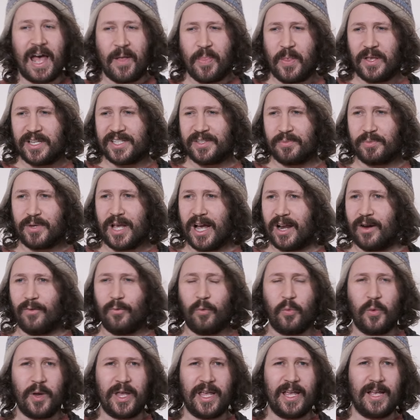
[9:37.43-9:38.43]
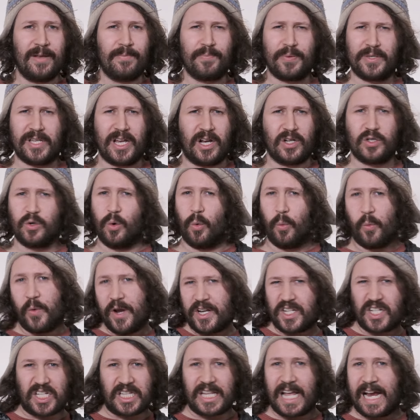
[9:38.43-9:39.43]
and there's some kind of weird potential
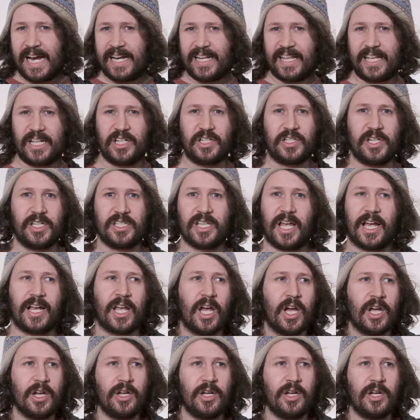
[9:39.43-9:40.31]
witch lady and she's like,